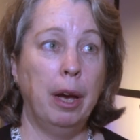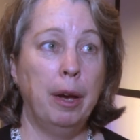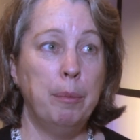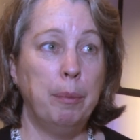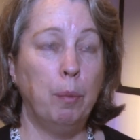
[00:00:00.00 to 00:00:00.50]

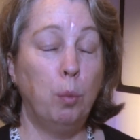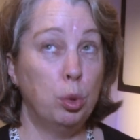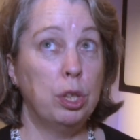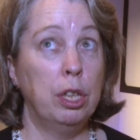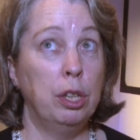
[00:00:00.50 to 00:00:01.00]

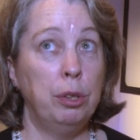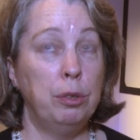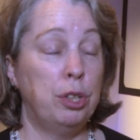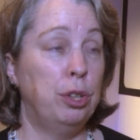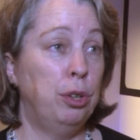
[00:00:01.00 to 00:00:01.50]
Waterloo
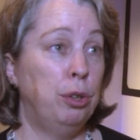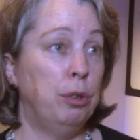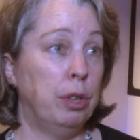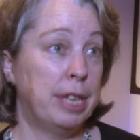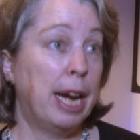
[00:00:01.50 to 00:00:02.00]

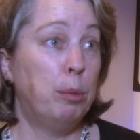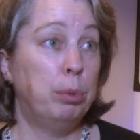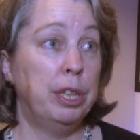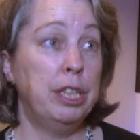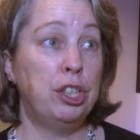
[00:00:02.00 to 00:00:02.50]
to Tower
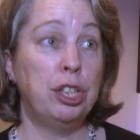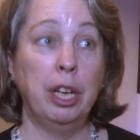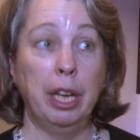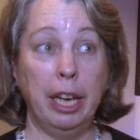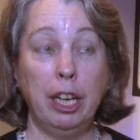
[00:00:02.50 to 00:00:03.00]
Bridge,
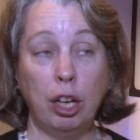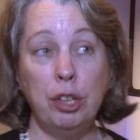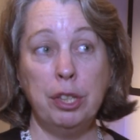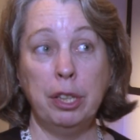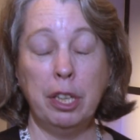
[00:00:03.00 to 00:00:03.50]

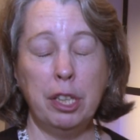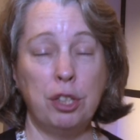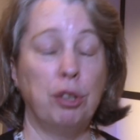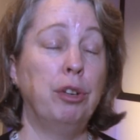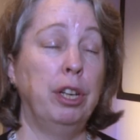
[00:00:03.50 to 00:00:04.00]
including the
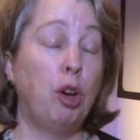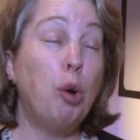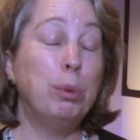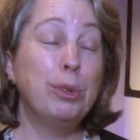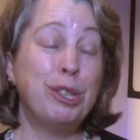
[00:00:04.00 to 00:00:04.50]
historic
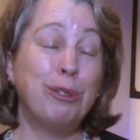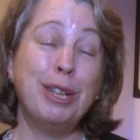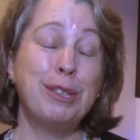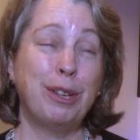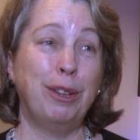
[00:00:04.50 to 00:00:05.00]
cobbles
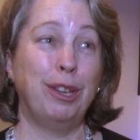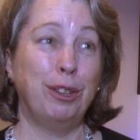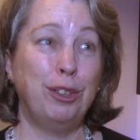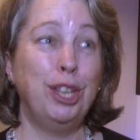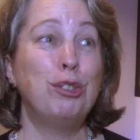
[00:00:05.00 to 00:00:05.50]
around Southwark
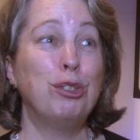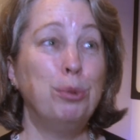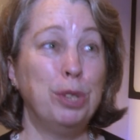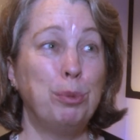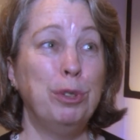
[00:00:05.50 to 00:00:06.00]
Cathedral,
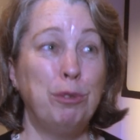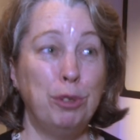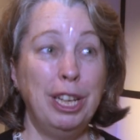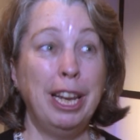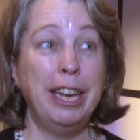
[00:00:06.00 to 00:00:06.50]
which we've
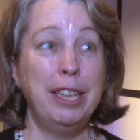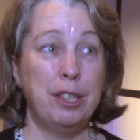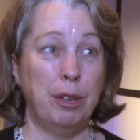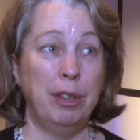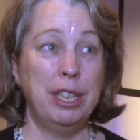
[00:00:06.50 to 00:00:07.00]
relayed
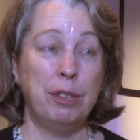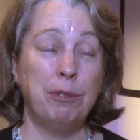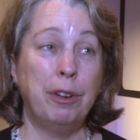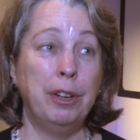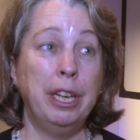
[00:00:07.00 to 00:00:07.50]
so that it's a
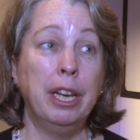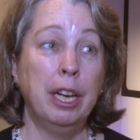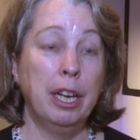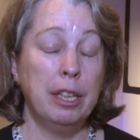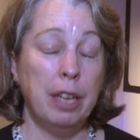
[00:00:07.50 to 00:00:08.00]
very
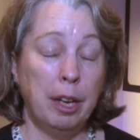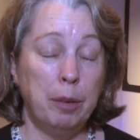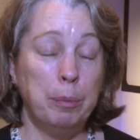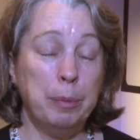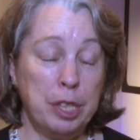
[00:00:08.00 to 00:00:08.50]

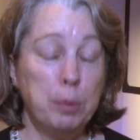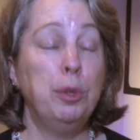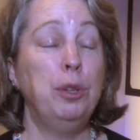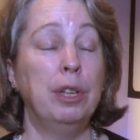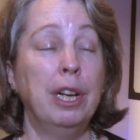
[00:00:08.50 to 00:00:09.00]

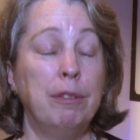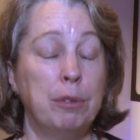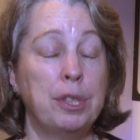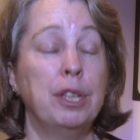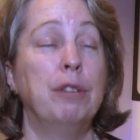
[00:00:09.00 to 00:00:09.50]
smooth and level
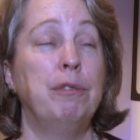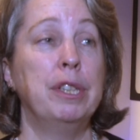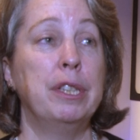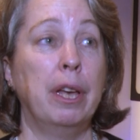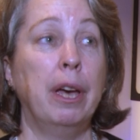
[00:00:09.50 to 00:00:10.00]

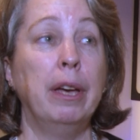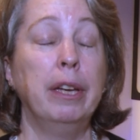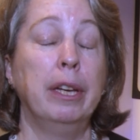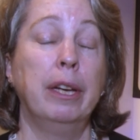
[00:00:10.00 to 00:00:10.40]
surface there.